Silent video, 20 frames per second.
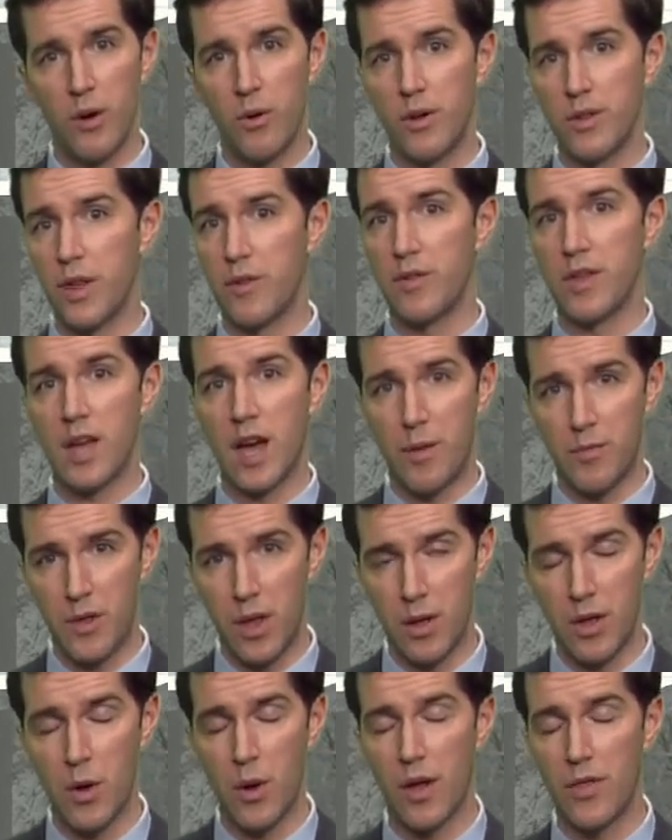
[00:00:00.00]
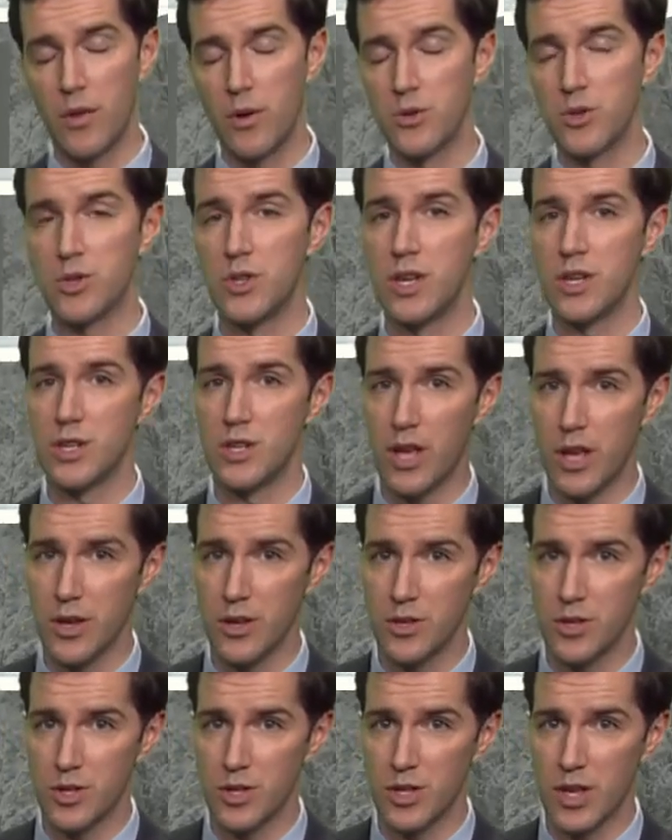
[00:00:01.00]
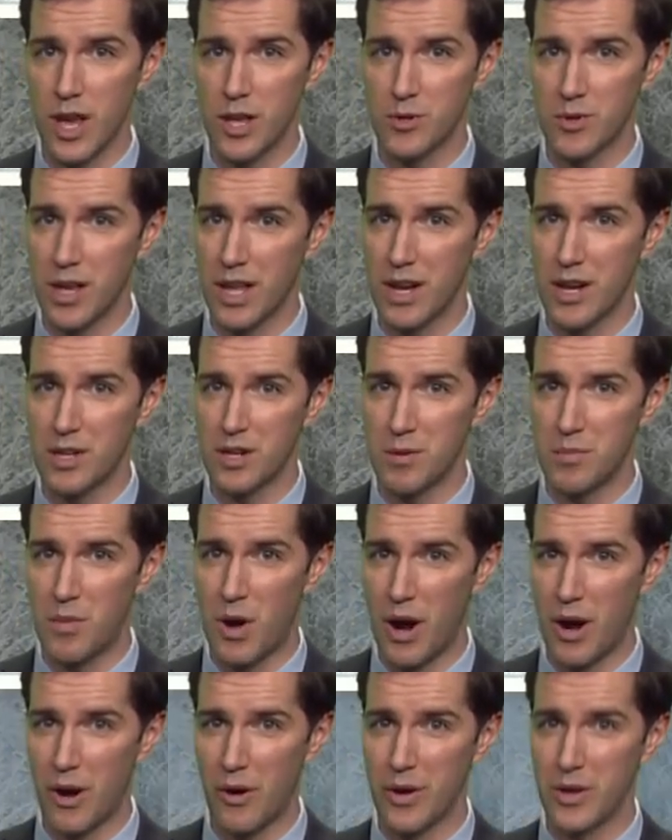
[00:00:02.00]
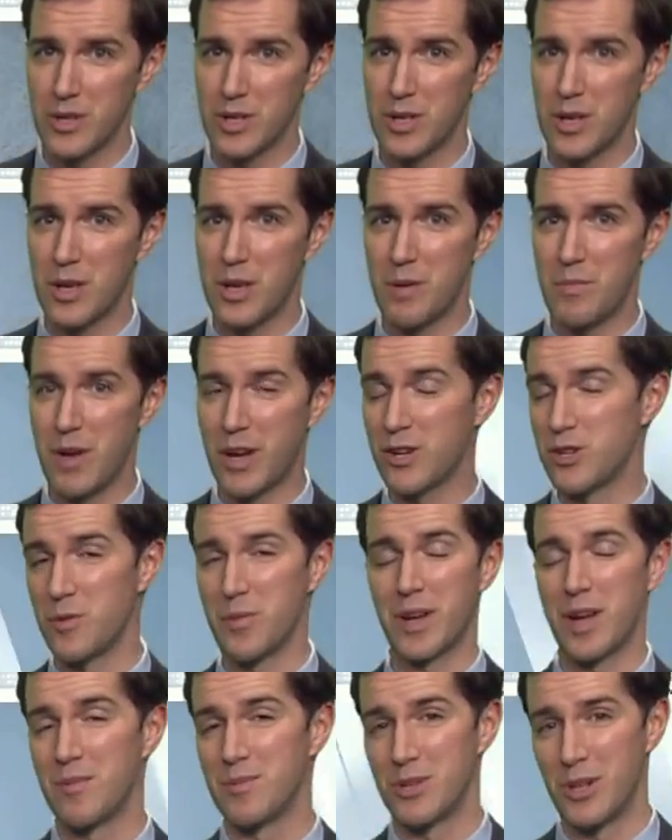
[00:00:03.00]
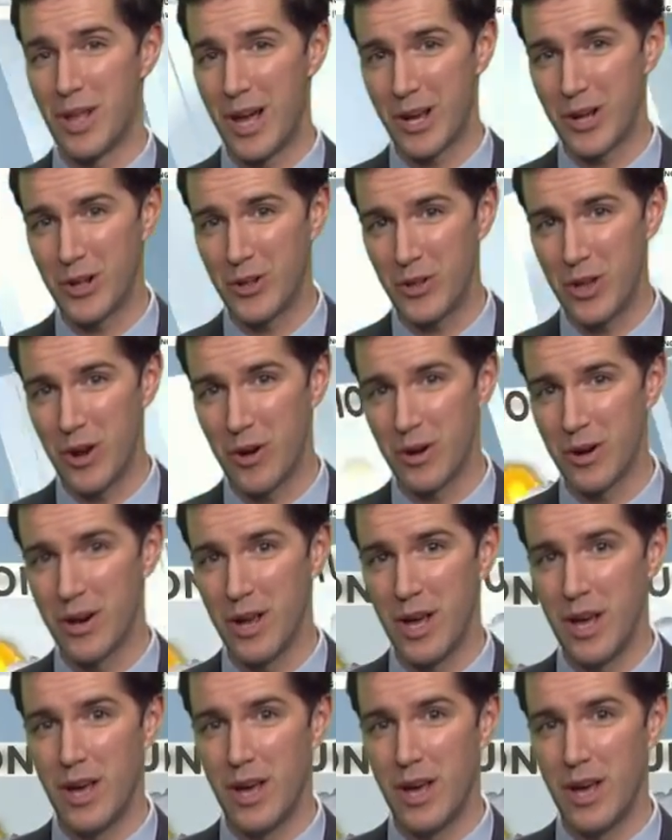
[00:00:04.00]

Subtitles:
We'll definitely update you on those details as we get into tomorrow, as the picture becomes a lot clearer.